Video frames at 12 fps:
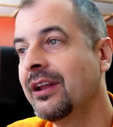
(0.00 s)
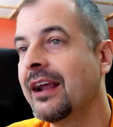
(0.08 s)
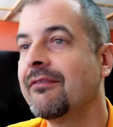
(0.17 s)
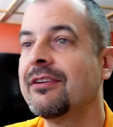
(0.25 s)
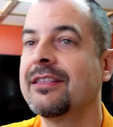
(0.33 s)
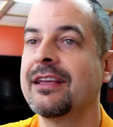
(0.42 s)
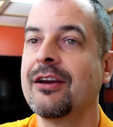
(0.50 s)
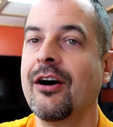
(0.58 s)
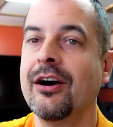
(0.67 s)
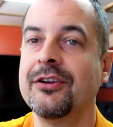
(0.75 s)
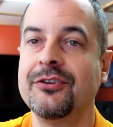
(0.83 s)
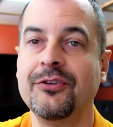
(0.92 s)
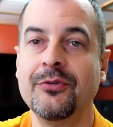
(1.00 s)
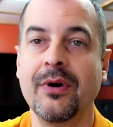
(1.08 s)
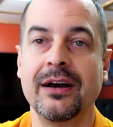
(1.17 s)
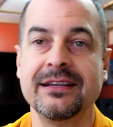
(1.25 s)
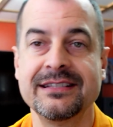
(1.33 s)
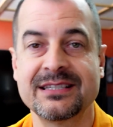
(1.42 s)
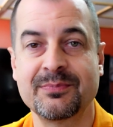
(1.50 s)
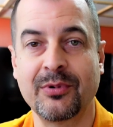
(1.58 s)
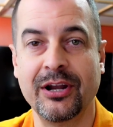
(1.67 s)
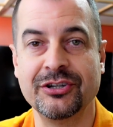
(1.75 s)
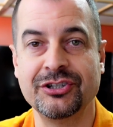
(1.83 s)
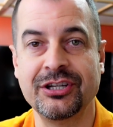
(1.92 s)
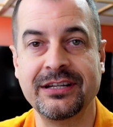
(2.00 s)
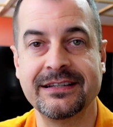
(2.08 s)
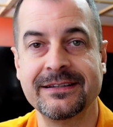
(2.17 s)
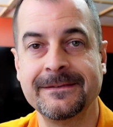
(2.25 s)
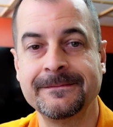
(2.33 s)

everything onto a spreadsheet.